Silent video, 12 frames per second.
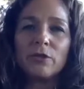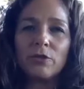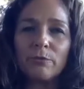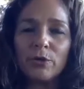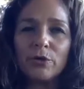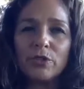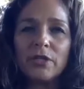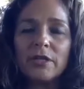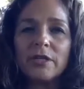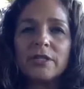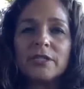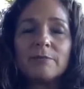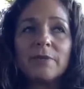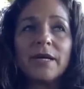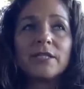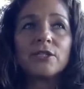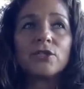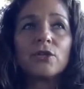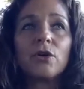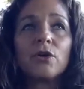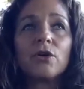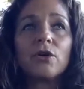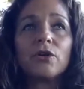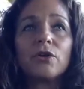the person. It depends
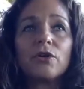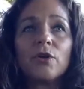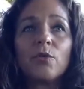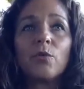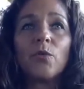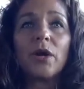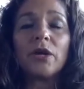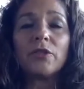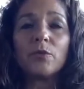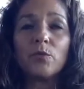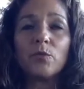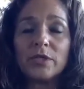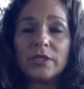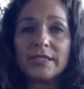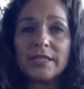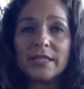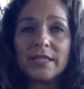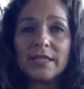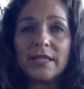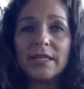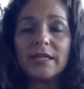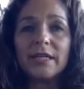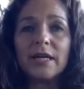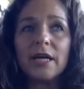on where the wound is
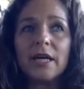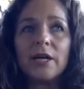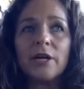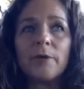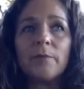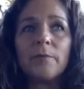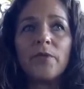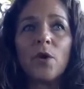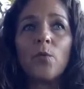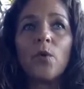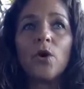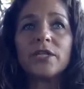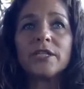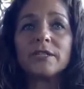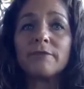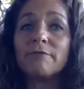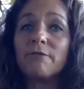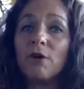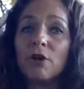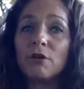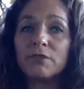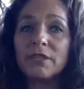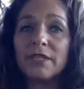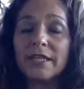sitting, what is
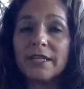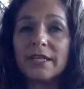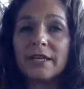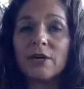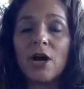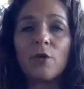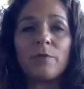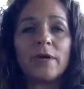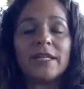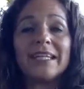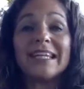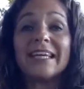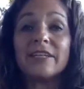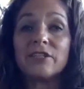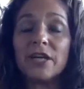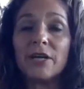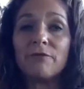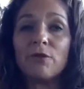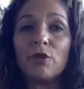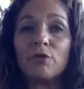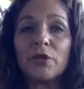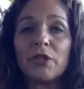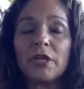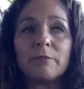involved in it, how many layers are involved
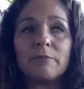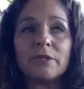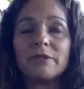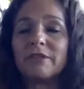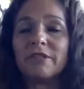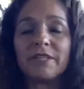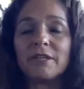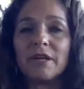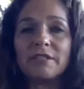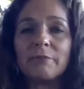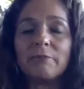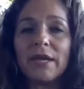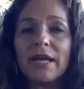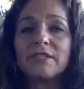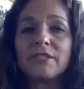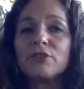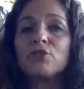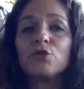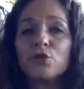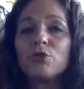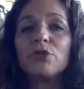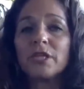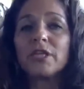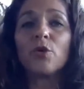with it. But the simple answer is you do
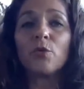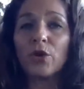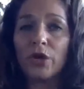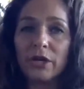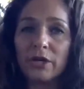the inner work.